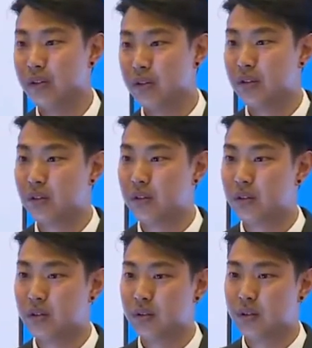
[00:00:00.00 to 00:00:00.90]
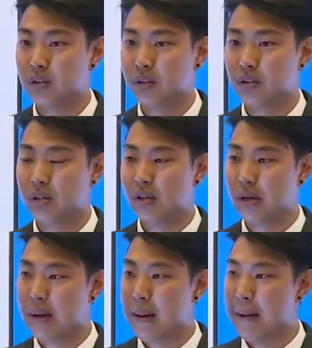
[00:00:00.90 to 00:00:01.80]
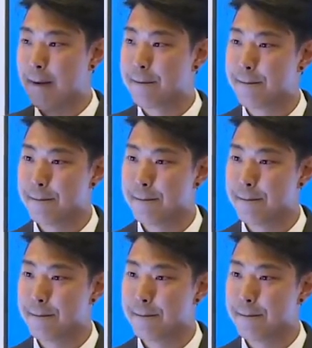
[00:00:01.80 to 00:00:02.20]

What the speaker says: (no one is talking)